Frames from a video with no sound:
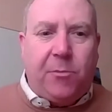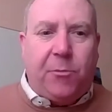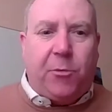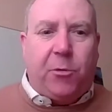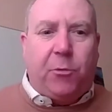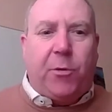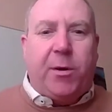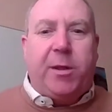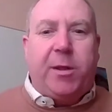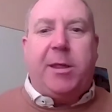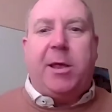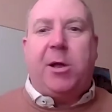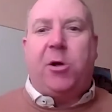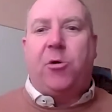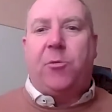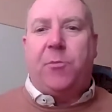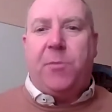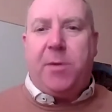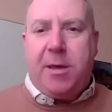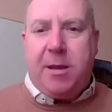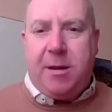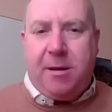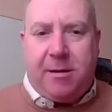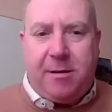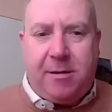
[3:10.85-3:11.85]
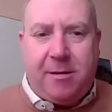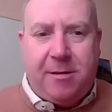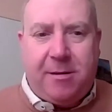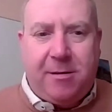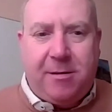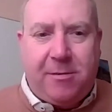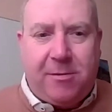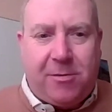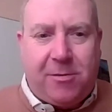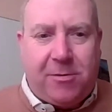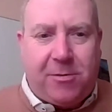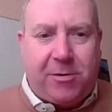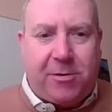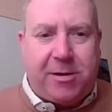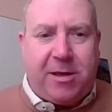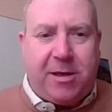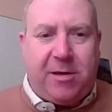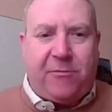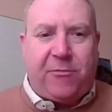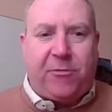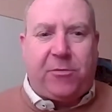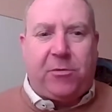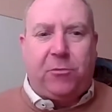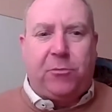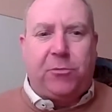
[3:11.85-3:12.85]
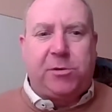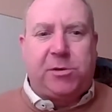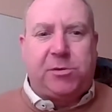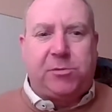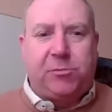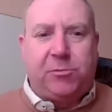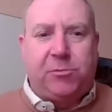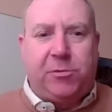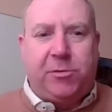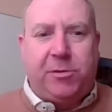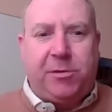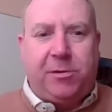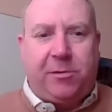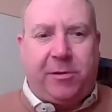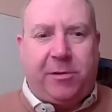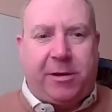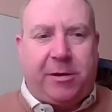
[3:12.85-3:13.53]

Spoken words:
But when they come in, for the one-to-one,